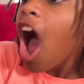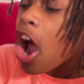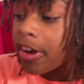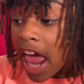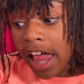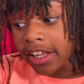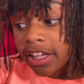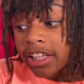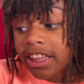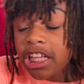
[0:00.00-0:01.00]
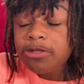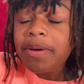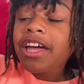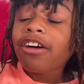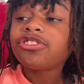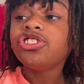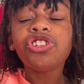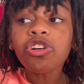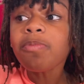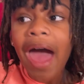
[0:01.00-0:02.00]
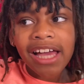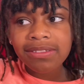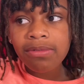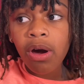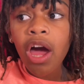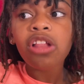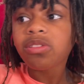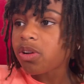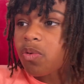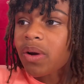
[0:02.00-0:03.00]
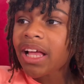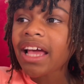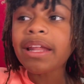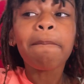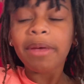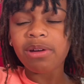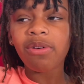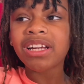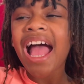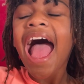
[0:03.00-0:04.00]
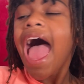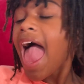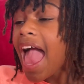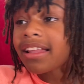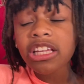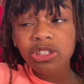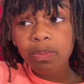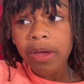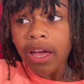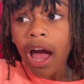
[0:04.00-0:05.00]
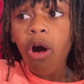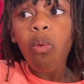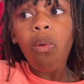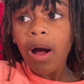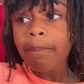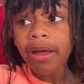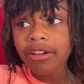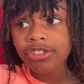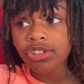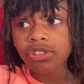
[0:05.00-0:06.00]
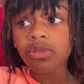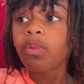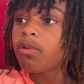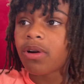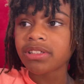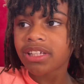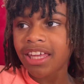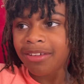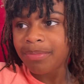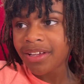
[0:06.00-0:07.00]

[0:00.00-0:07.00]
All right, Elli, let's pick out two bags we want, a little one and a big one, and let's pick out one pair of shoes we want to keep.